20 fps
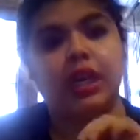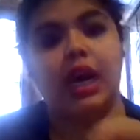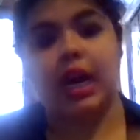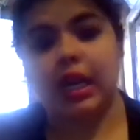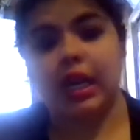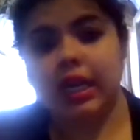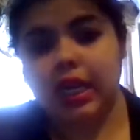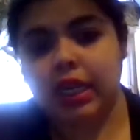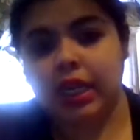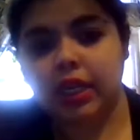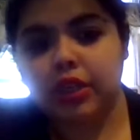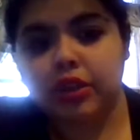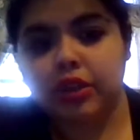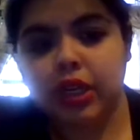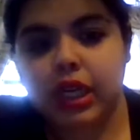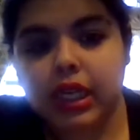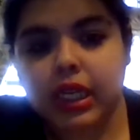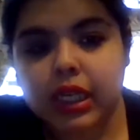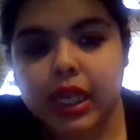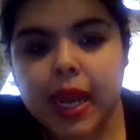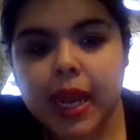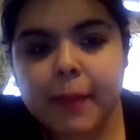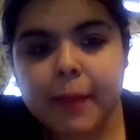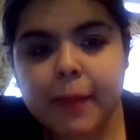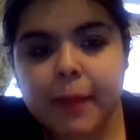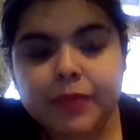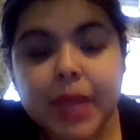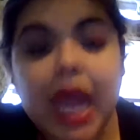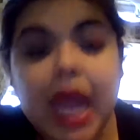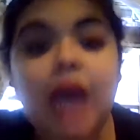online learning thing.
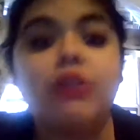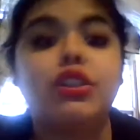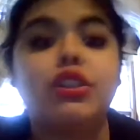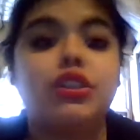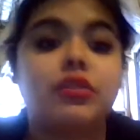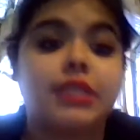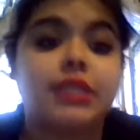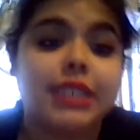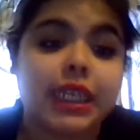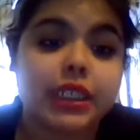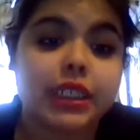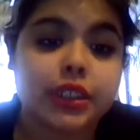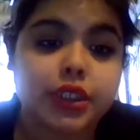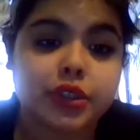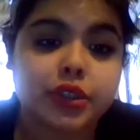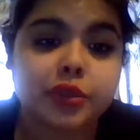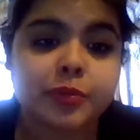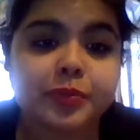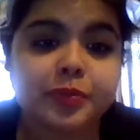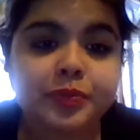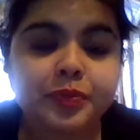I was doing that too,